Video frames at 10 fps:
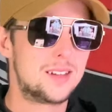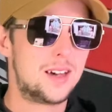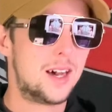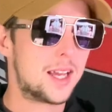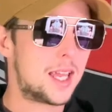
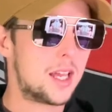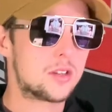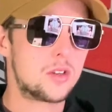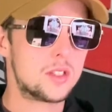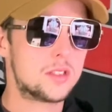I can't
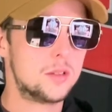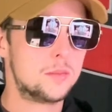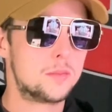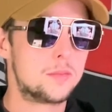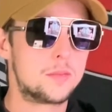trust
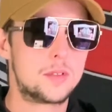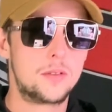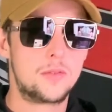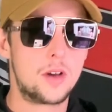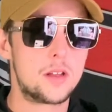him to
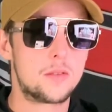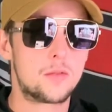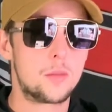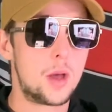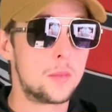fight
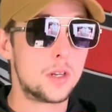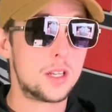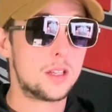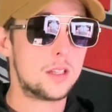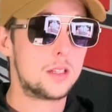for my money.